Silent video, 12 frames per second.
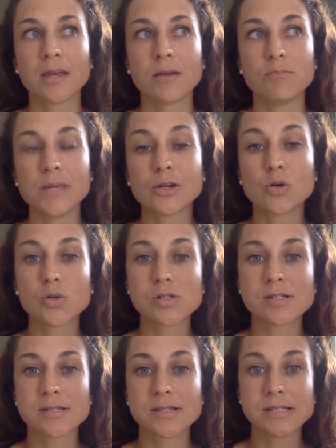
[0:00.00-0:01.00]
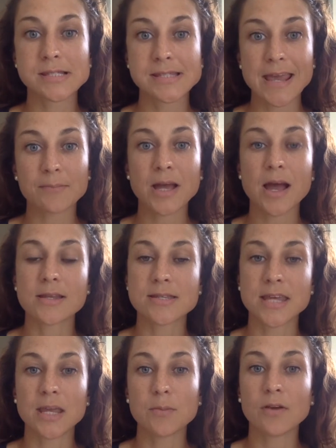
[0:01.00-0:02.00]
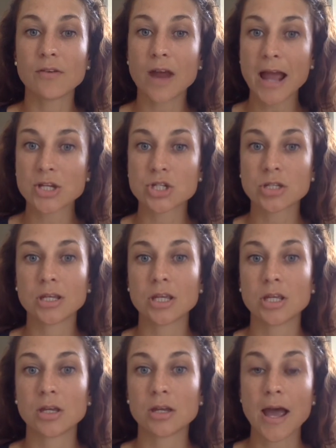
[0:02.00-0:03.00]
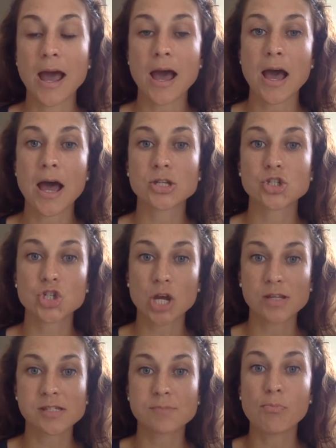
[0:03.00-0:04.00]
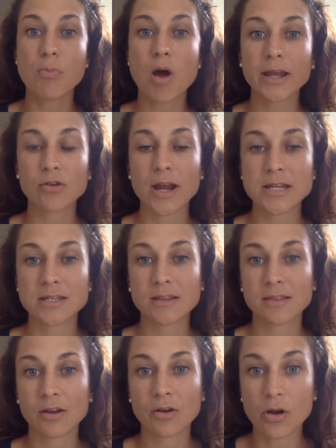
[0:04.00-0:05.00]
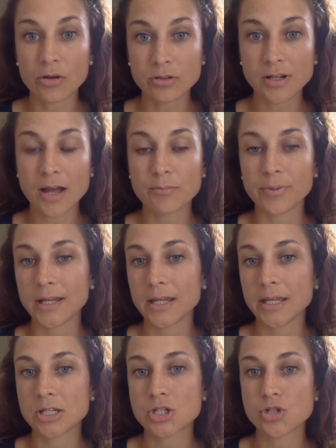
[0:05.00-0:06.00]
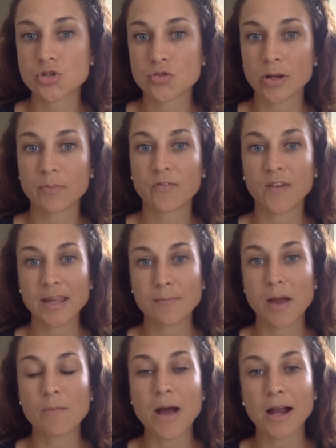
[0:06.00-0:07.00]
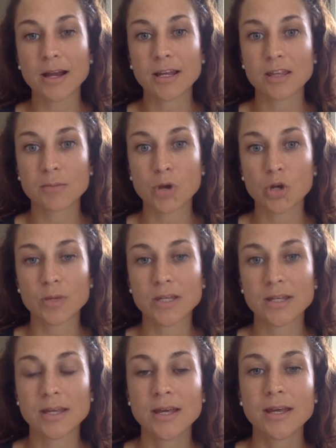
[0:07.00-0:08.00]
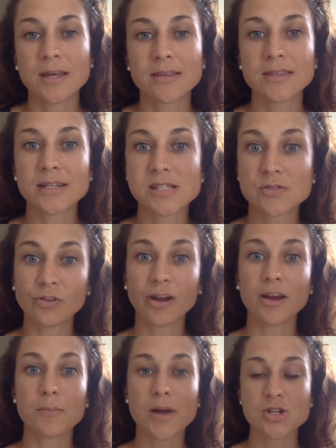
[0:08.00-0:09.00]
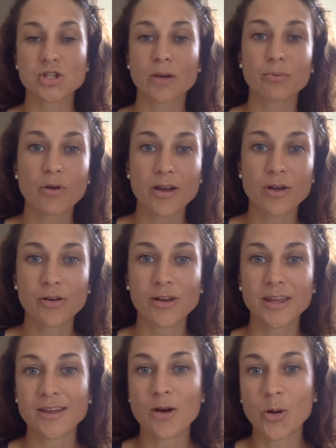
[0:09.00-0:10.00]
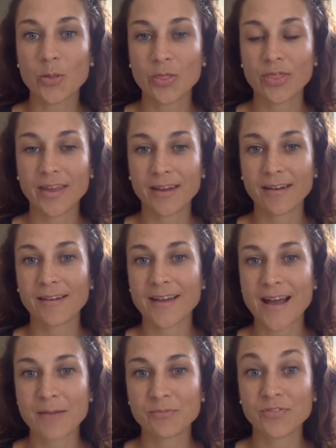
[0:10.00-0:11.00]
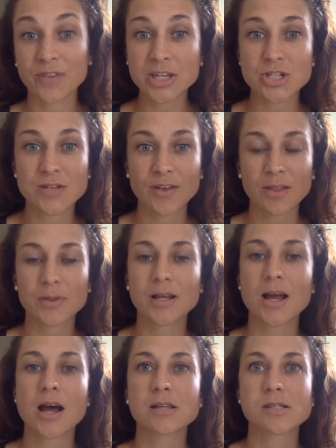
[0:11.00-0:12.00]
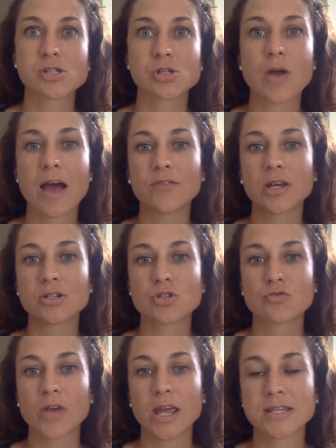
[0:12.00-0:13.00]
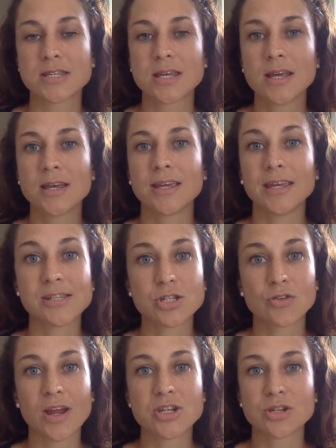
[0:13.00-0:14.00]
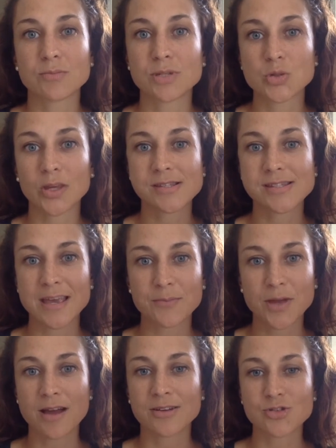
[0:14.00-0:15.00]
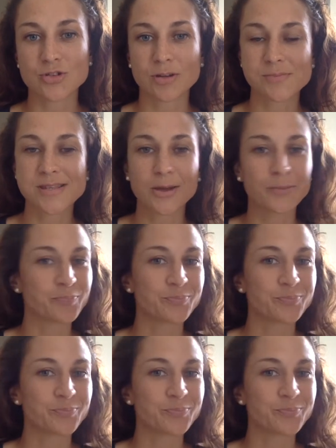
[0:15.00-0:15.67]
because the Samcart team are actually just migrating their own company into Drip for email marketing at the moment, that it's very much a priority on their feature development cards to have a direct integration between Samcart and Drip. So